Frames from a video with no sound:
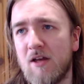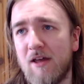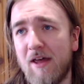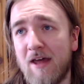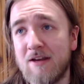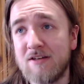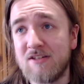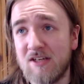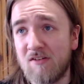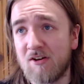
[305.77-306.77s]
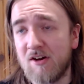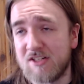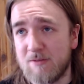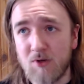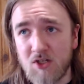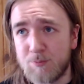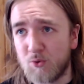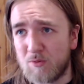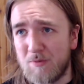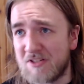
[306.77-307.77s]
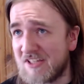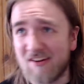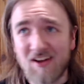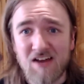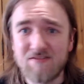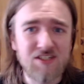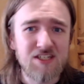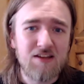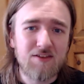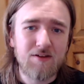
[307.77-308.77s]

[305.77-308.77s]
And in regards to the motorsport community, I haven't either.